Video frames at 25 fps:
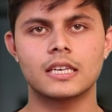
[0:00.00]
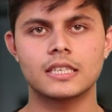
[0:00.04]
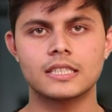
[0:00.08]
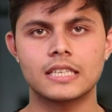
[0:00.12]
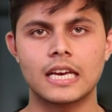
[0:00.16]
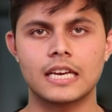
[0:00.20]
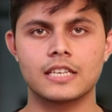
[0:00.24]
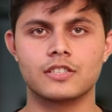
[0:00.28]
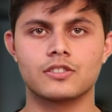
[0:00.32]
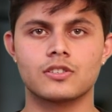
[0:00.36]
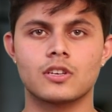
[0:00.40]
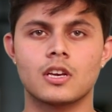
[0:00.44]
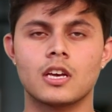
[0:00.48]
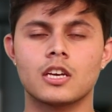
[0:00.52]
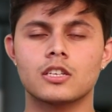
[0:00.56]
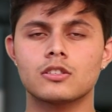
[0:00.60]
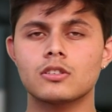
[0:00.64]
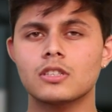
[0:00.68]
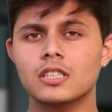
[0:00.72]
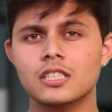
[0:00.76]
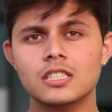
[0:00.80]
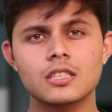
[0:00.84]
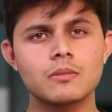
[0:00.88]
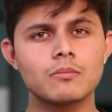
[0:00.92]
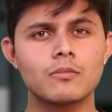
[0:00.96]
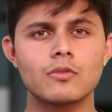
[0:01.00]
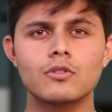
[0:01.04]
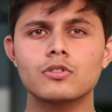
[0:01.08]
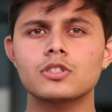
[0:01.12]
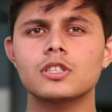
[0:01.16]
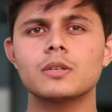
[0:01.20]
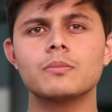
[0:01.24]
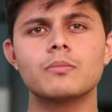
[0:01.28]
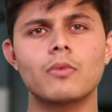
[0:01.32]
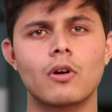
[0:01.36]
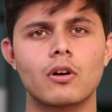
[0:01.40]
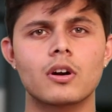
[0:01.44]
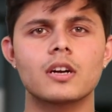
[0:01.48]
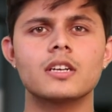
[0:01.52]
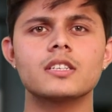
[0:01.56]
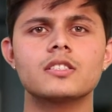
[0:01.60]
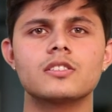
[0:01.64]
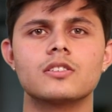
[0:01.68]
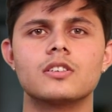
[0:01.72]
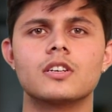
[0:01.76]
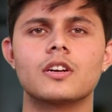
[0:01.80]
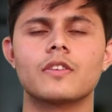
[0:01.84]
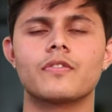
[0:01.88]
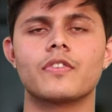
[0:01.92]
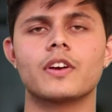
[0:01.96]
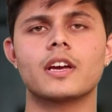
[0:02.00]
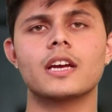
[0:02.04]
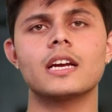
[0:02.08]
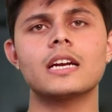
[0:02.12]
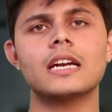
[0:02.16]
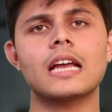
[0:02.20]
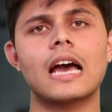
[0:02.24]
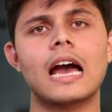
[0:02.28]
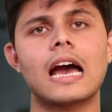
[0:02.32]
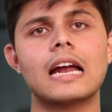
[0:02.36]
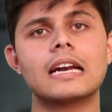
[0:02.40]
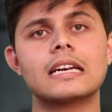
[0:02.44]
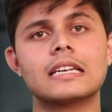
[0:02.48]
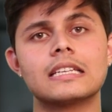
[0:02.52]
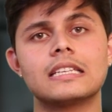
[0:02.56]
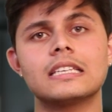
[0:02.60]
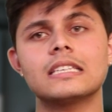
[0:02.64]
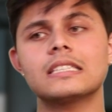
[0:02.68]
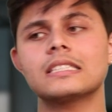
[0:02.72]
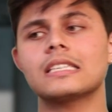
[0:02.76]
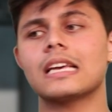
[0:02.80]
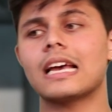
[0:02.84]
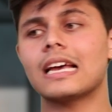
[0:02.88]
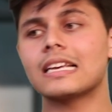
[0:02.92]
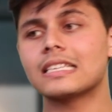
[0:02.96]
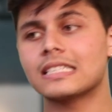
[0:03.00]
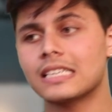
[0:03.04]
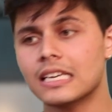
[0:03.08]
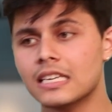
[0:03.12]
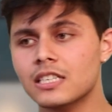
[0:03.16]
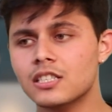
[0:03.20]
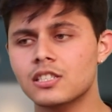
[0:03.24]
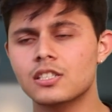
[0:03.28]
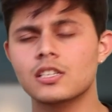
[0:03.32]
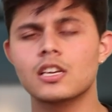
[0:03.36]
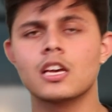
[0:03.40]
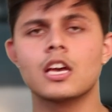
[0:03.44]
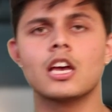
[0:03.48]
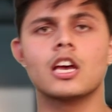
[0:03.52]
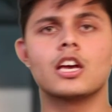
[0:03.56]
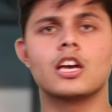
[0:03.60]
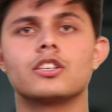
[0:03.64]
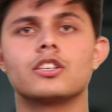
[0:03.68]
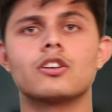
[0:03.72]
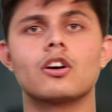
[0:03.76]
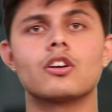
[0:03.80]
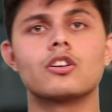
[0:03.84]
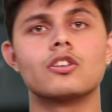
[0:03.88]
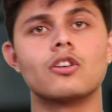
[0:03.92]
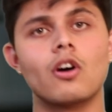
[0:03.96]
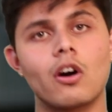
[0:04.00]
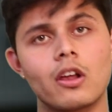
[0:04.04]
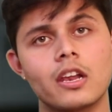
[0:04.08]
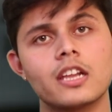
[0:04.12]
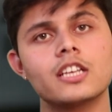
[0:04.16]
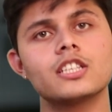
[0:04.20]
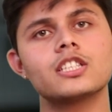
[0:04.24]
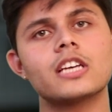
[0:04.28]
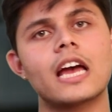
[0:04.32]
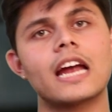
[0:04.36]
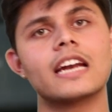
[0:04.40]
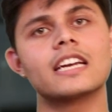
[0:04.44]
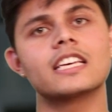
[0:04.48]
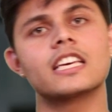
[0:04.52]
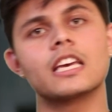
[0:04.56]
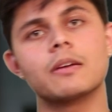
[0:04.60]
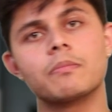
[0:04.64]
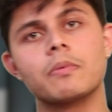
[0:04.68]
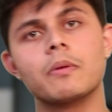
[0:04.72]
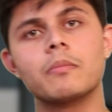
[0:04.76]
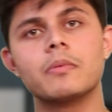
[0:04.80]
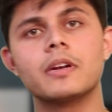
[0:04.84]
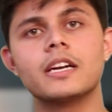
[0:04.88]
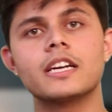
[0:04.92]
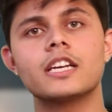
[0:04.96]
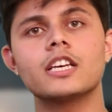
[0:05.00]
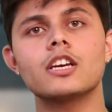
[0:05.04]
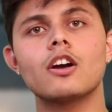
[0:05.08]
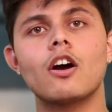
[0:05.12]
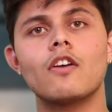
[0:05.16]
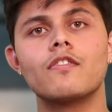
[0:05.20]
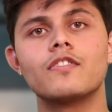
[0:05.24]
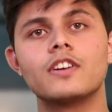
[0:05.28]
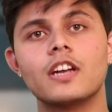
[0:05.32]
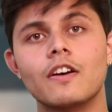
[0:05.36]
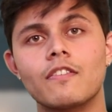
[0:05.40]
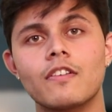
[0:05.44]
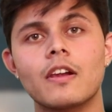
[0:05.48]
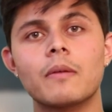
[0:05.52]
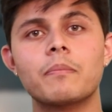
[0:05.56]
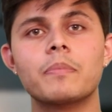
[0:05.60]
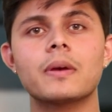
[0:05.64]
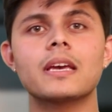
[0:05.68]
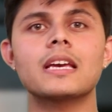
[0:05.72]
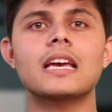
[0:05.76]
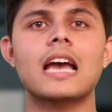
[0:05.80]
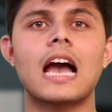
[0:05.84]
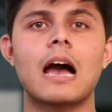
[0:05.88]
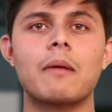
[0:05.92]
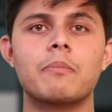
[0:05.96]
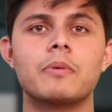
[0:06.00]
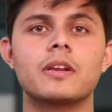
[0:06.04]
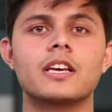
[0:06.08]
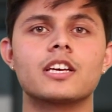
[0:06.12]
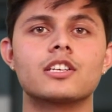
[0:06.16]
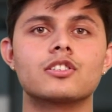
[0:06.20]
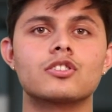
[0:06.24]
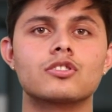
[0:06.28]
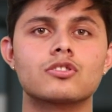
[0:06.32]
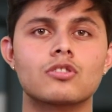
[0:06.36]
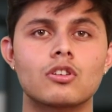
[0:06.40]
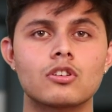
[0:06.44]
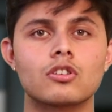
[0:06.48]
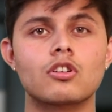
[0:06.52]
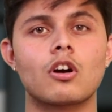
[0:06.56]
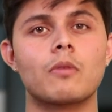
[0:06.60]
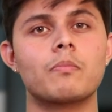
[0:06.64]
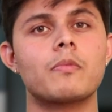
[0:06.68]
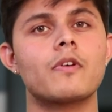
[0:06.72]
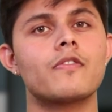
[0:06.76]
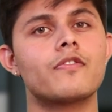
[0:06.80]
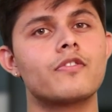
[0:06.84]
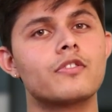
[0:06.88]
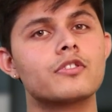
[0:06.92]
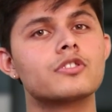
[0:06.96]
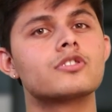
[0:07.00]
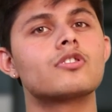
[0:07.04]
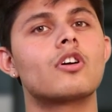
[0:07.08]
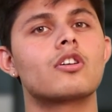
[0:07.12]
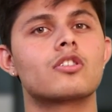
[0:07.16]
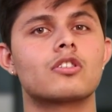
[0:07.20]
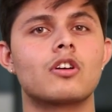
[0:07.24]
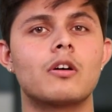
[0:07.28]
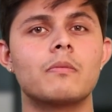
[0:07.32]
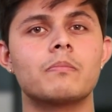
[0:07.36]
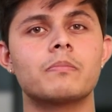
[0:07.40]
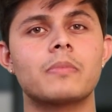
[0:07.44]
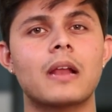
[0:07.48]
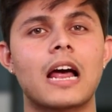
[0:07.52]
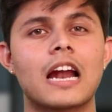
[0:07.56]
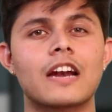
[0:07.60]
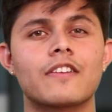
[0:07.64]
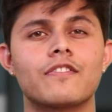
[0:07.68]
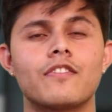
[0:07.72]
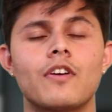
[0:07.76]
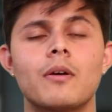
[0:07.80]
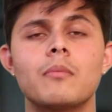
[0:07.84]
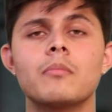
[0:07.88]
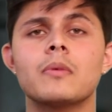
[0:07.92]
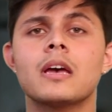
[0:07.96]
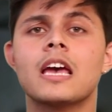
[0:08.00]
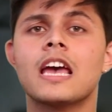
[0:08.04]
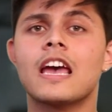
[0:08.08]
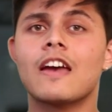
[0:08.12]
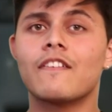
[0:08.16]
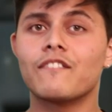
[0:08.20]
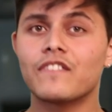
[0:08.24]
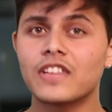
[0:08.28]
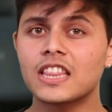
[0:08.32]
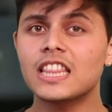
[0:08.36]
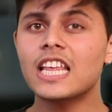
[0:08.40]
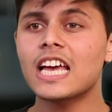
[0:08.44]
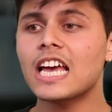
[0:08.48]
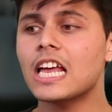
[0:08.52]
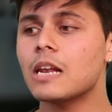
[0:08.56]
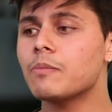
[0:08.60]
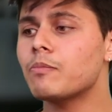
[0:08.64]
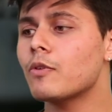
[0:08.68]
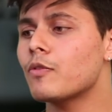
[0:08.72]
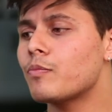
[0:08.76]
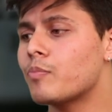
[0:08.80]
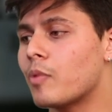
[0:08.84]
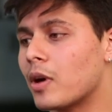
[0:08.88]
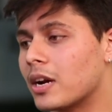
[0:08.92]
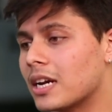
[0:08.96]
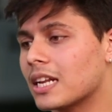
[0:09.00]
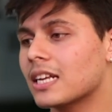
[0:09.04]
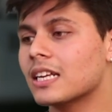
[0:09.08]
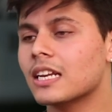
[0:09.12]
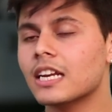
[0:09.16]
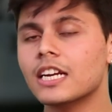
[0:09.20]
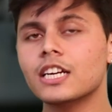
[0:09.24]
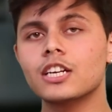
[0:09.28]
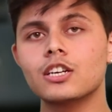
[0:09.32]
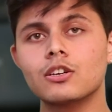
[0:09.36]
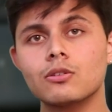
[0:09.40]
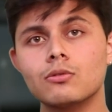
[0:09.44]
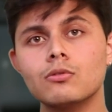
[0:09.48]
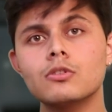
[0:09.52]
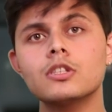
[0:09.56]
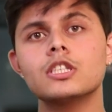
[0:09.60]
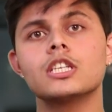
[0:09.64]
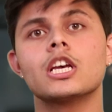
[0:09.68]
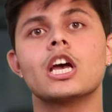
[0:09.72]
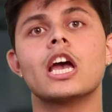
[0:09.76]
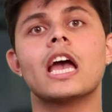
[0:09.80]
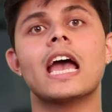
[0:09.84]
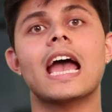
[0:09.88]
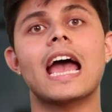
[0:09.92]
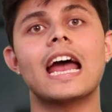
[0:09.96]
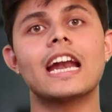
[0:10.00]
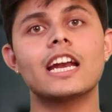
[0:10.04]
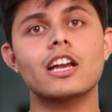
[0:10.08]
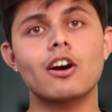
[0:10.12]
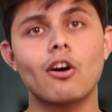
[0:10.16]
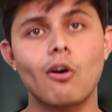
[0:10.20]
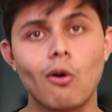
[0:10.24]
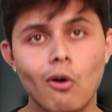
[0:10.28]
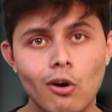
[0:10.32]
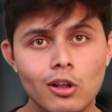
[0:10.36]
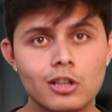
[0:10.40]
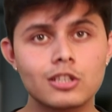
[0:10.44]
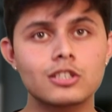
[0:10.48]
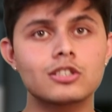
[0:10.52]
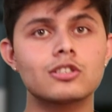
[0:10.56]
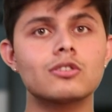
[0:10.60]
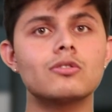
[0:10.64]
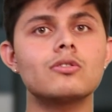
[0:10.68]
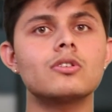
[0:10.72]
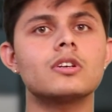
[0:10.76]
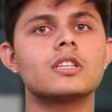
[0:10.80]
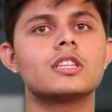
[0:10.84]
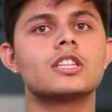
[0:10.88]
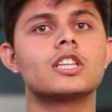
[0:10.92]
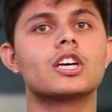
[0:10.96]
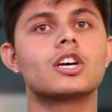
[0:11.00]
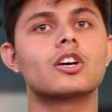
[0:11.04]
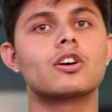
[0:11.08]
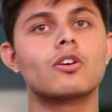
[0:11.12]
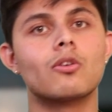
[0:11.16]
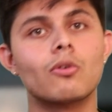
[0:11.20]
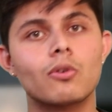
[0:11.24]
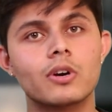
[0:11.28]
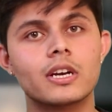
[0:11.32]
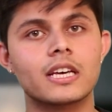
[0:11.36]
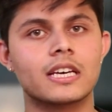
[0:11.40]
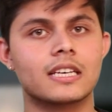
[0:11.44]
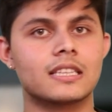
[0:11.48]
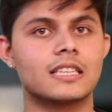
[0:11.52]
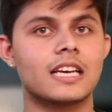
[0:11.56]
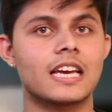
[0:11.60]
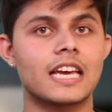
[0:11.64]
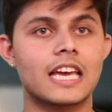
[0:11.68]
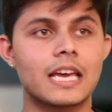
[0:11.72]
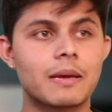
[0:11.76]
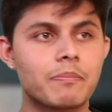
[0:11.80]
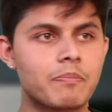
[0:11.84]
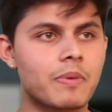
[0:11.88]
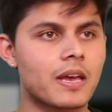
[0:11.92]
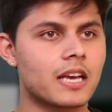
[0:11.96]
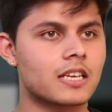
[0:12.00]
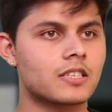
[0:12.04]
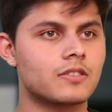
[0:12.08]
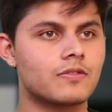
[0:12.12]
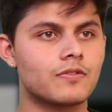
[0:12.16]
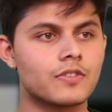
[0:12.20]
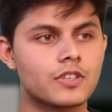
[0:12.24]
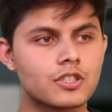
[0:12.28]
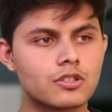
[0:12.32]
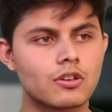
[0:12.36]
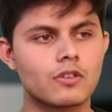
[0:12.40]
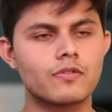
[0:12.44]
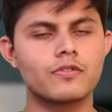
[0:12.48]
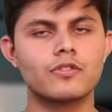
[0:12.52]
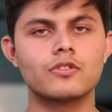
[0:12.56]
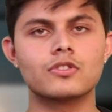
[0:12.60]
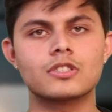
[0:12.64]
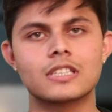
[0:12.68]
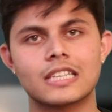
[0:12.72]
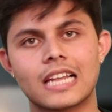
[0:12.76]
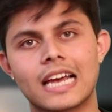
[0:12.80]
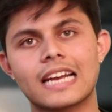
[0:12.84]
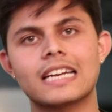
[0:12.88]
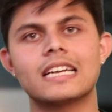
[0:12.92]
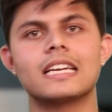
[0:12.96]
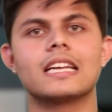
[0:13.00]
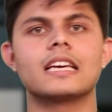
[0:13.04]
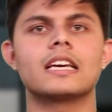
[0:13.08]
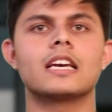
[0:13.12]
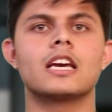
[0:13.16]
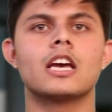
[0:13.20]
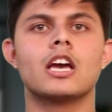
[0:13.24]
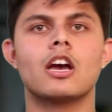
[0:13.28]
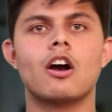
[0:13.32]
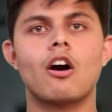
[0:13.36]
Yes, so this is the most important certificate, and this assesses your knowledge and capability of developing applications on top of Force.com platform with the help of point and click tools, and also the coding, the Apex, Visual Force, Lightning.